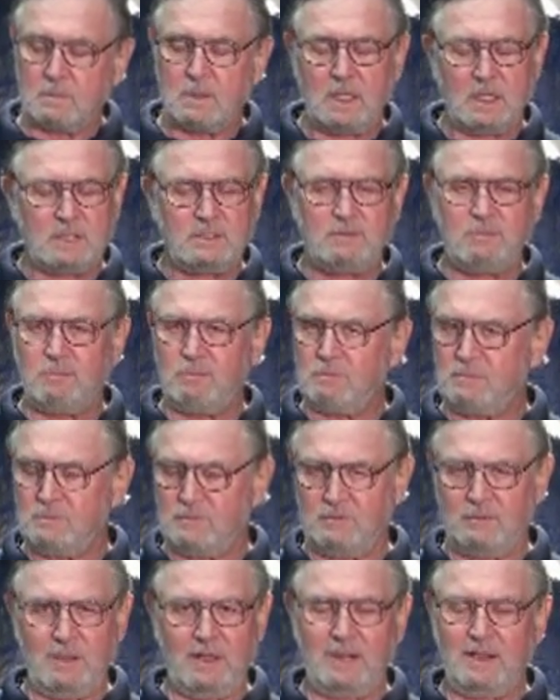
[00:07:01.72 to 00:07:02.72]
That
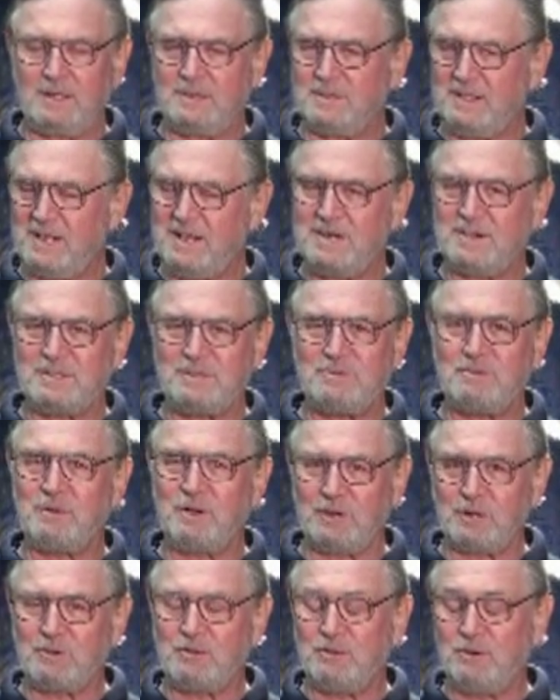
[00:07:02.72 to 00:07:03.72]
is
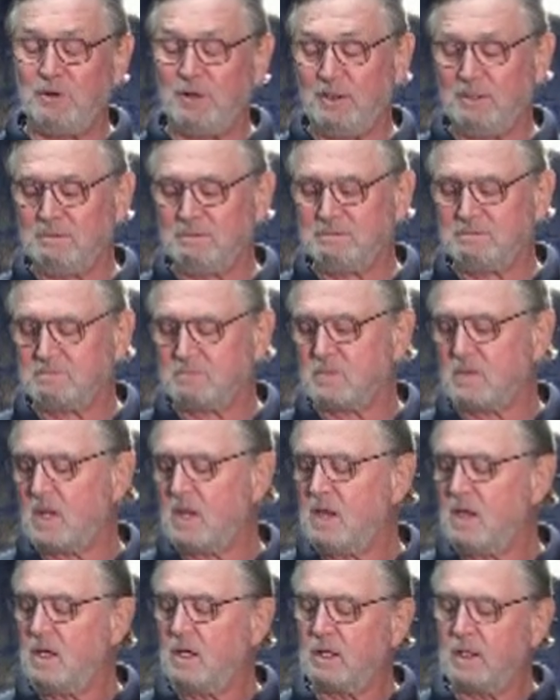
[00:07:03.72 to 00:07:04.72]
really cool.
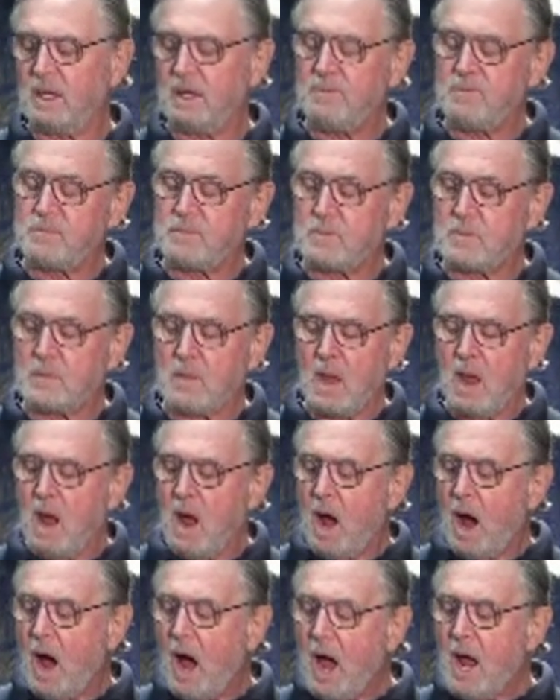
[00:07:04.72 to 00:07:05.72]
Okay,
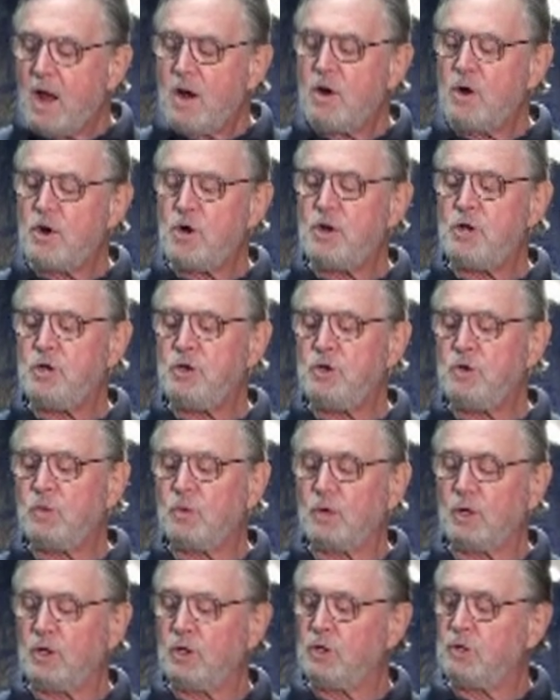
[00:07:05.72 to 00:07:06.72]
I heard you
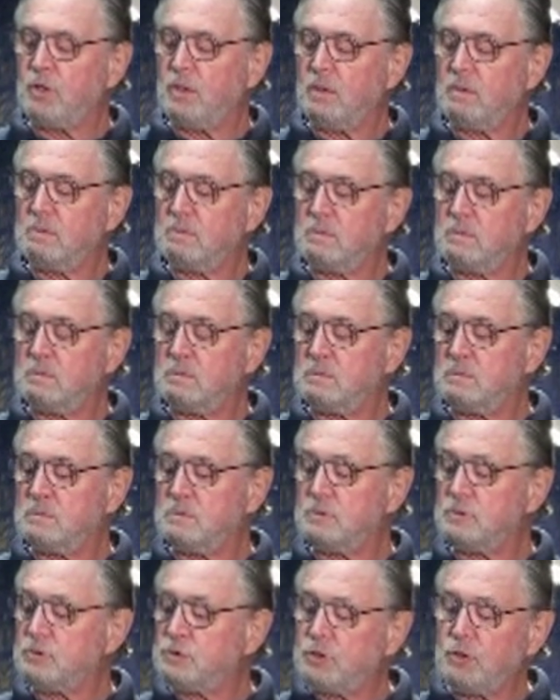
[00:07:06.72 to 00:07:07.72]
were
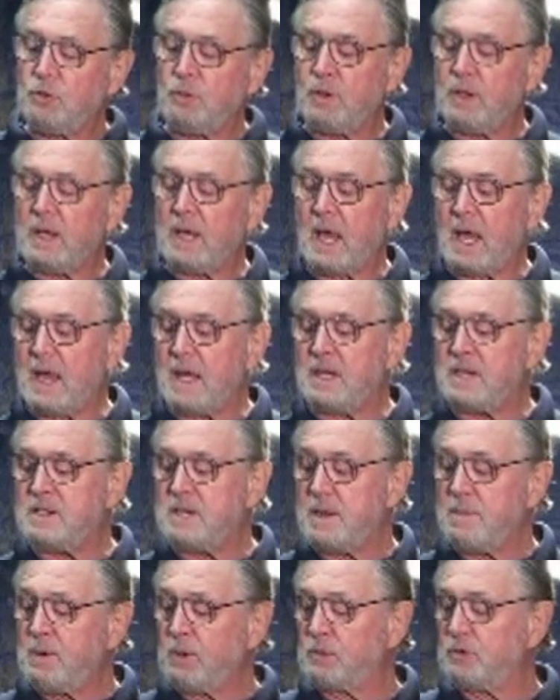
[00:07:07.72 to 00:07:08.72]
doing a
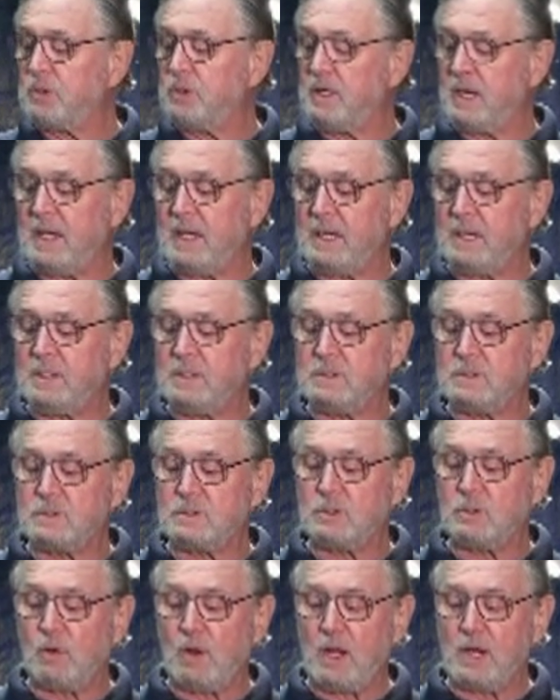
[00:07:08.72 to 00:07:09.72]
demo today,
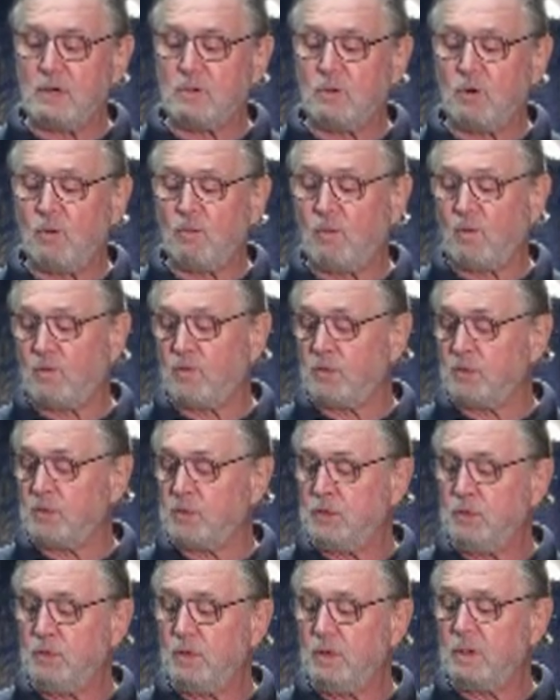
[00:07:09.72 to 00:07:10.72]
so I drove over
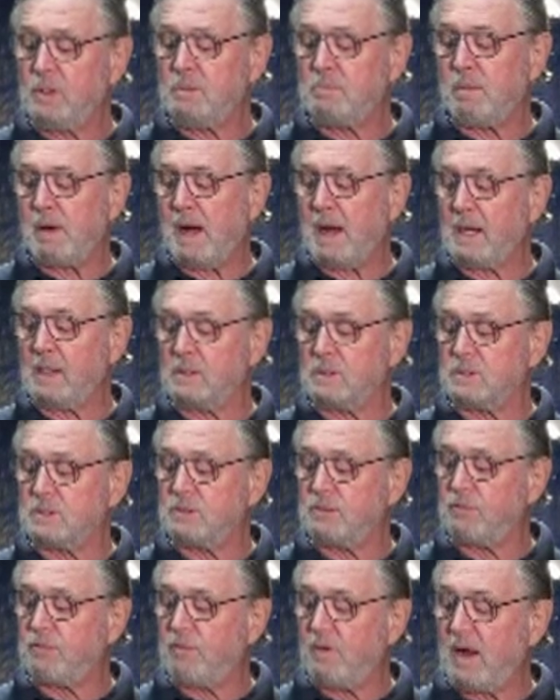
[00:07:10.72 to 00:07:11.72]
200 miles
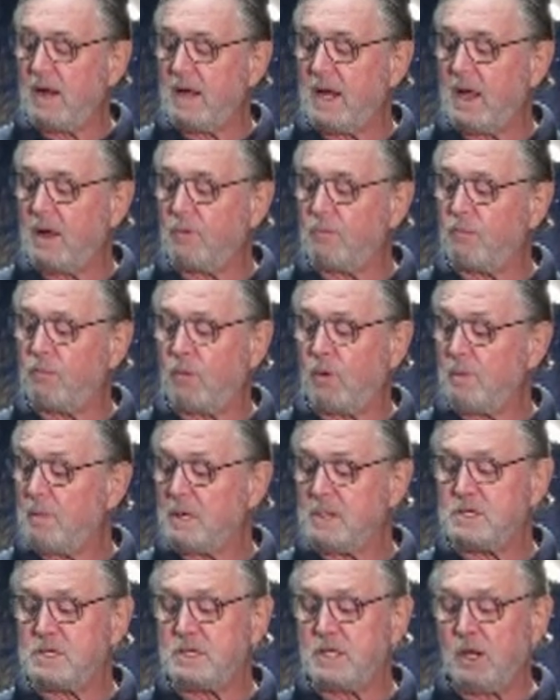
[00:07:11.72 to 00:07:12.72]
to find out for
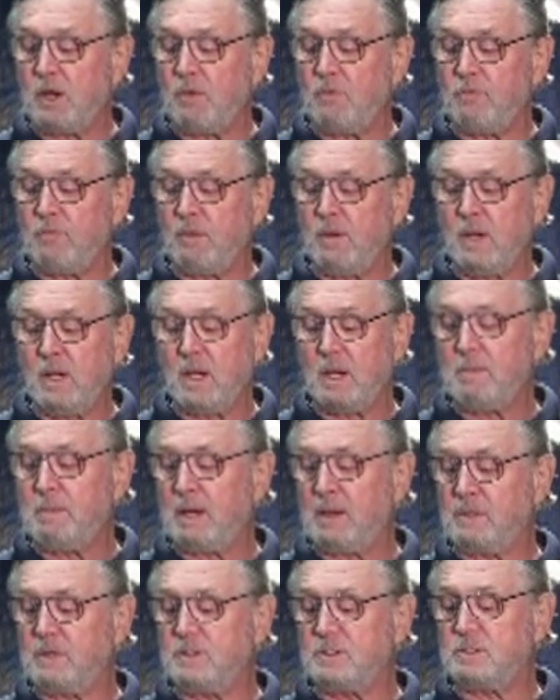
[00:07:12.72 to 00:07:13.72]
myself
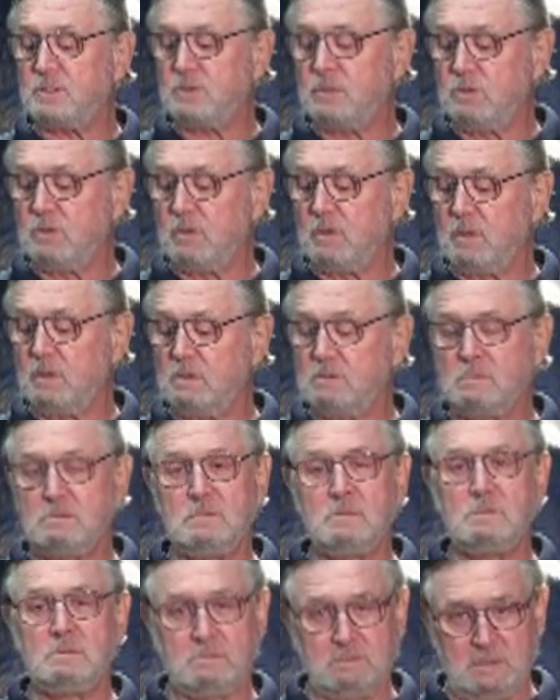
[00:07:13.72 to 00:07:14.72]
about this tool.
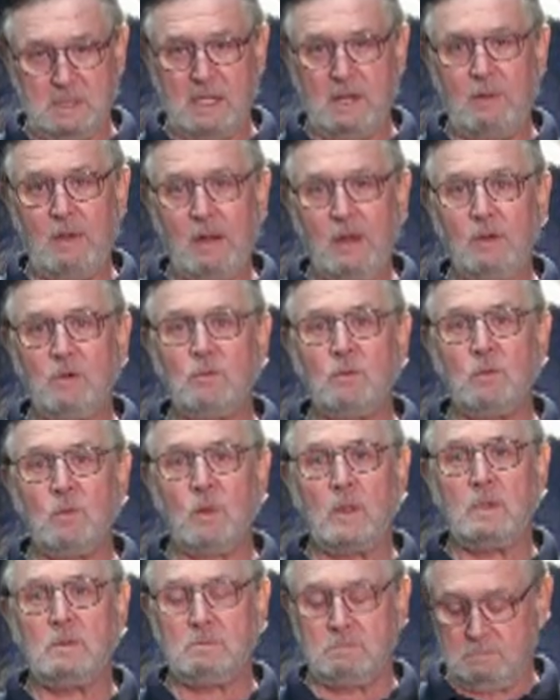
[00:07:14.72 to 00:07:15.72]
Now I own
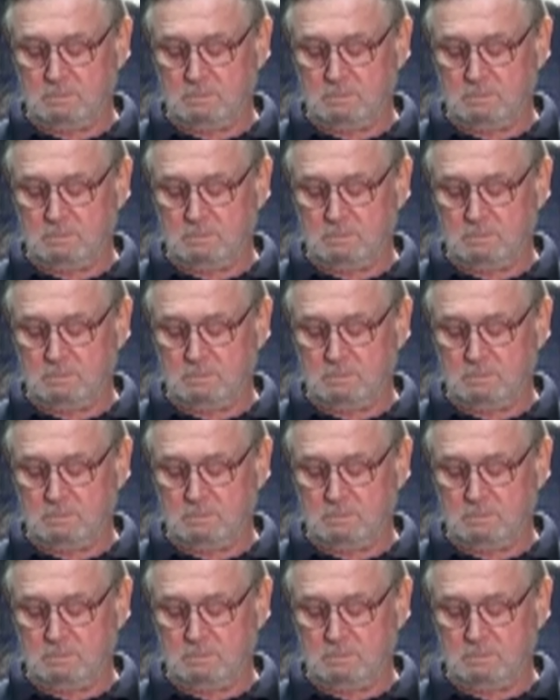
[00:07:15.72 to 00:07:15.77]
one.